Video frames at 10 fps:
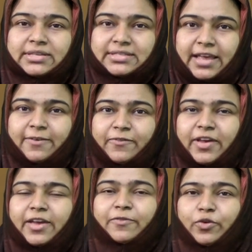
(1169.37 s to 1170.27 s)
Same
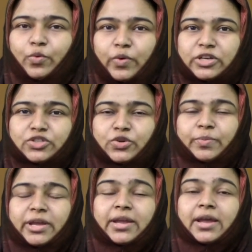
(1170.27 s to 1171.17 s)
way, if you wish to
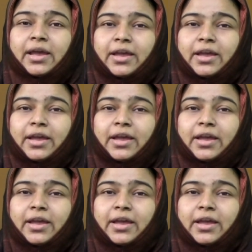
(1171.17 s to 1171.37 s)
be